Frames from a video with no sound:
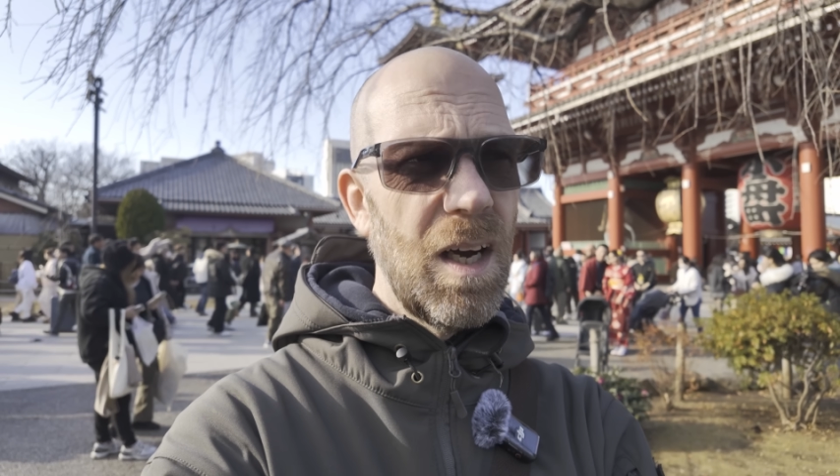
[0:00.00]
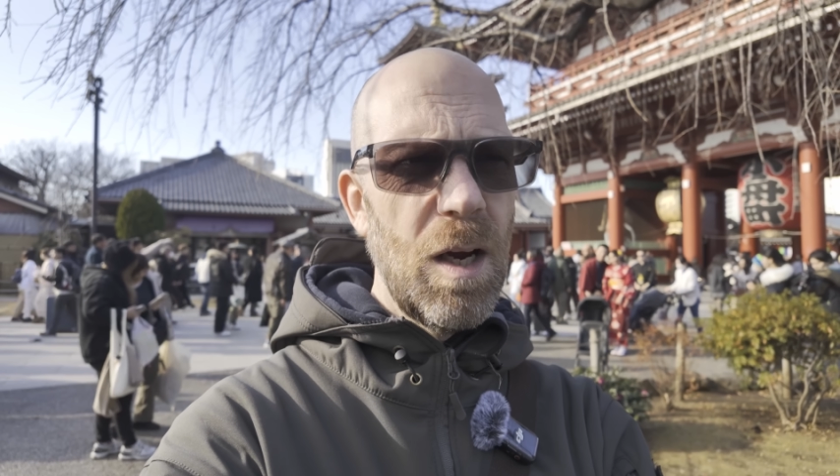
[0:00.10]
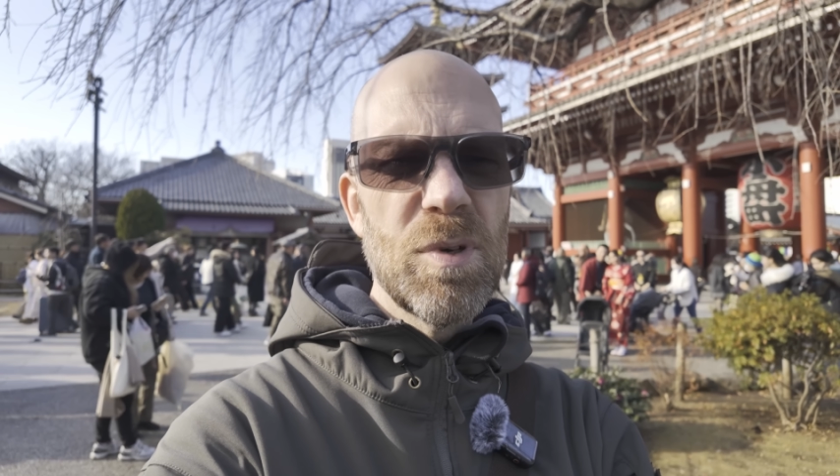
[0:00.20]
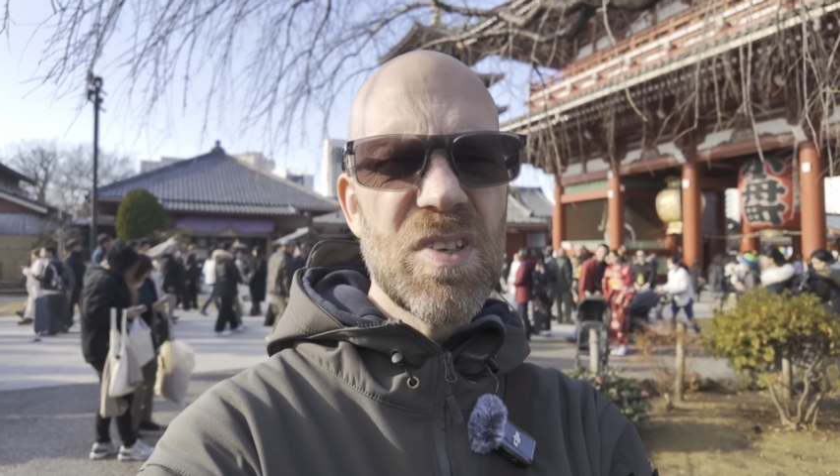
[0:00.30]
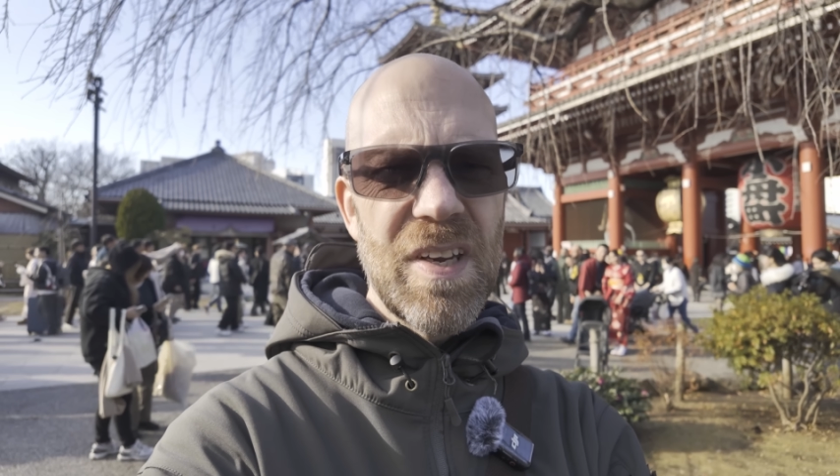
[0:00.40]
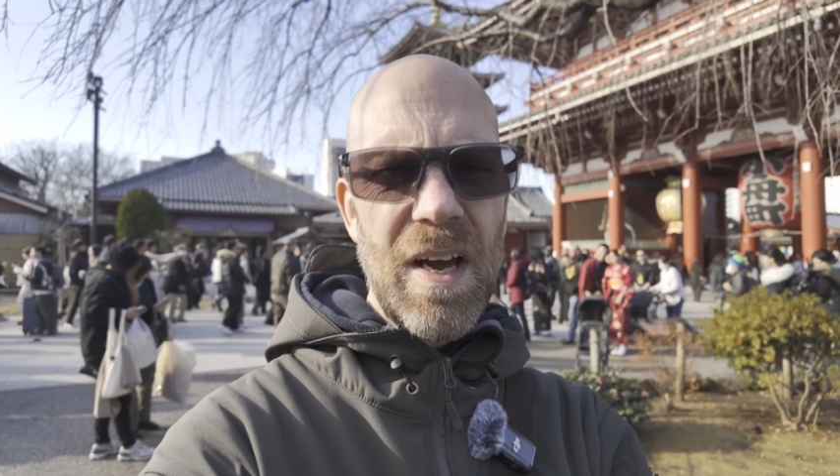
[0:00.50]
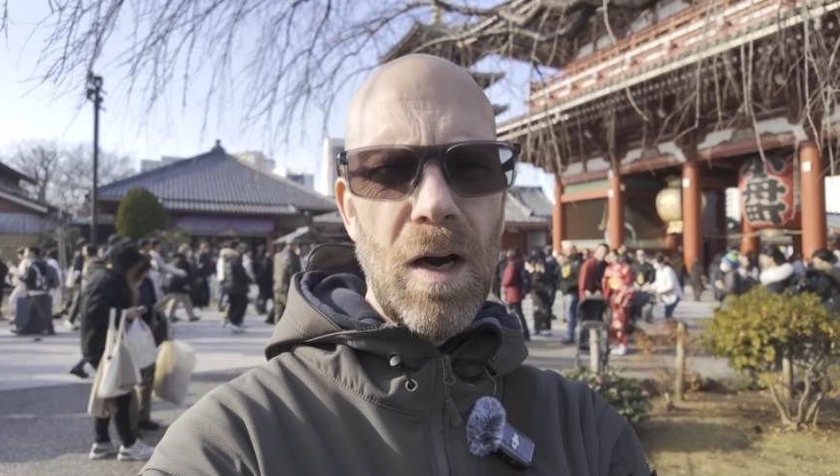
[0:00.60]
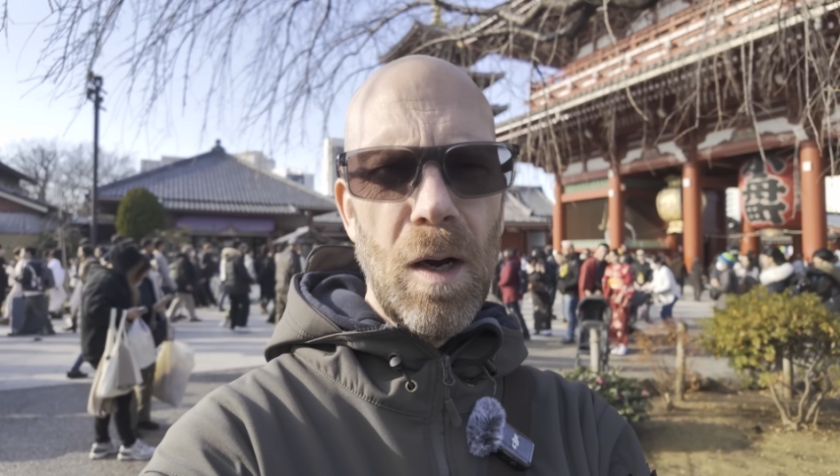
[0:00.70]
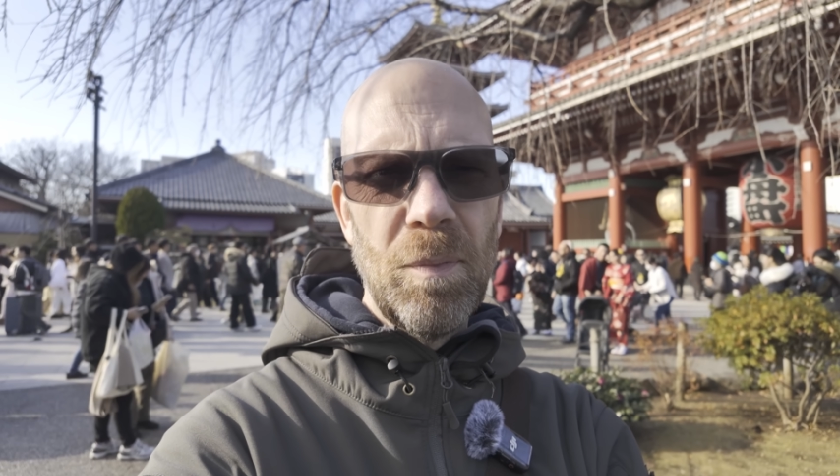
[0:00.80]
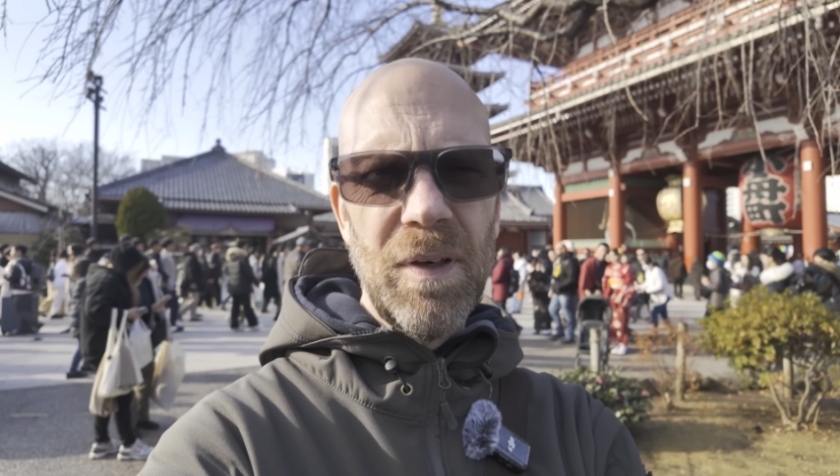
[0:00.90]
I was set
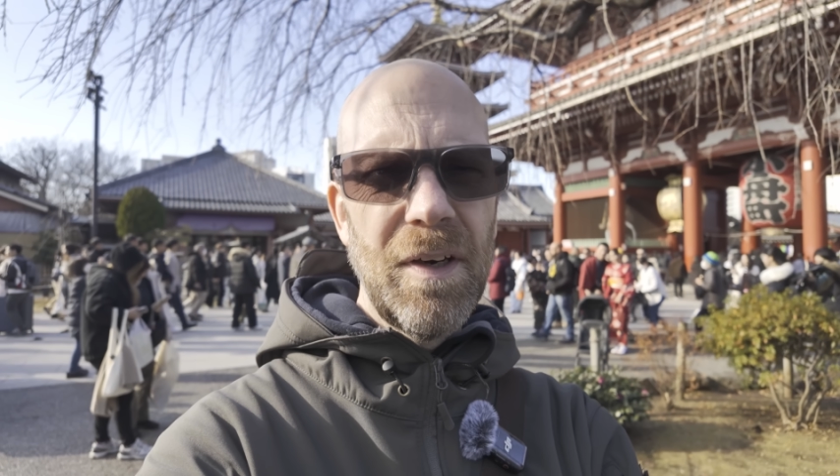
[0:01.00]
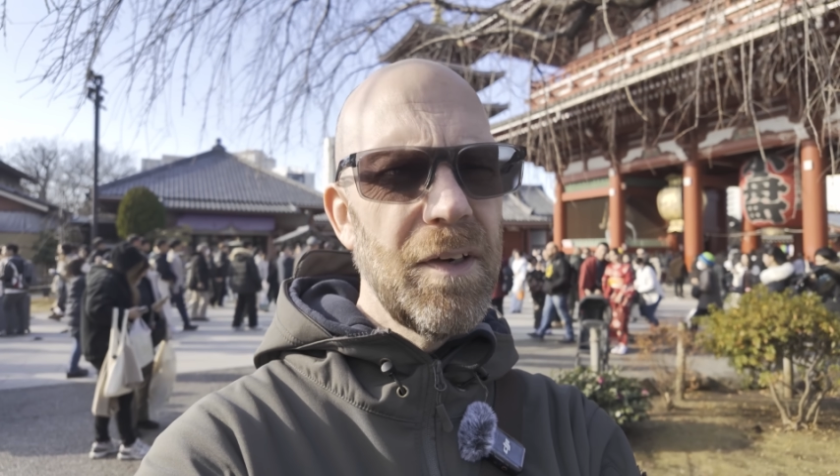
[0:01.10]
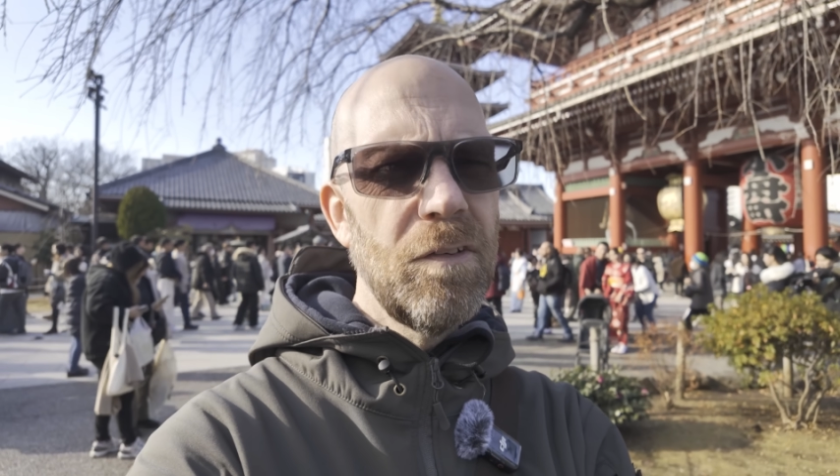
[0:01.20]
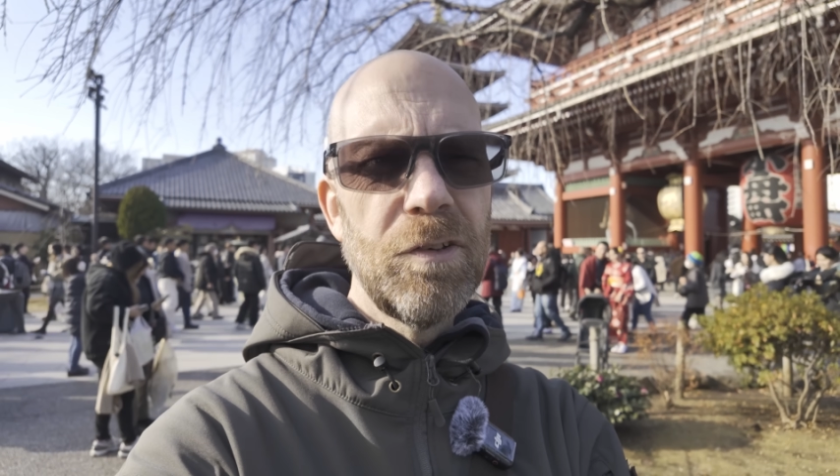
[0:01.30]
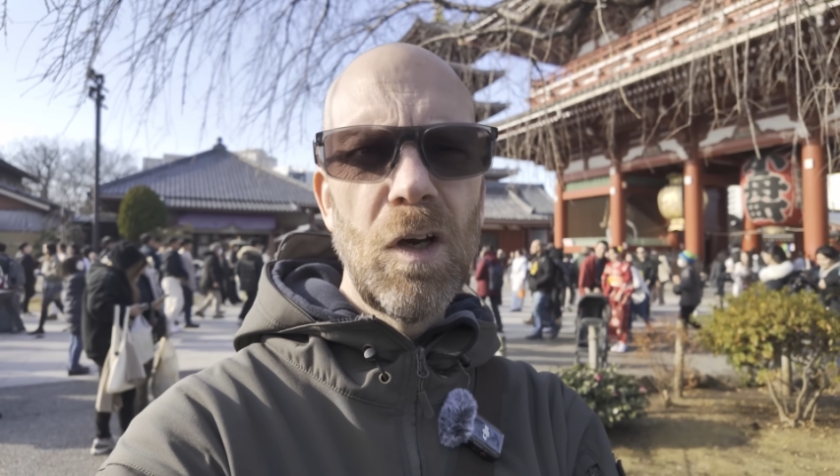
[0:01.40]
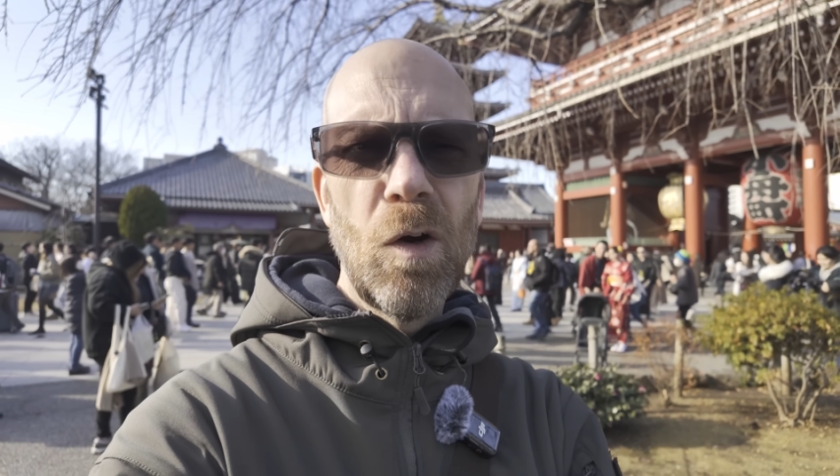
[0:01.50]
up. And I know for a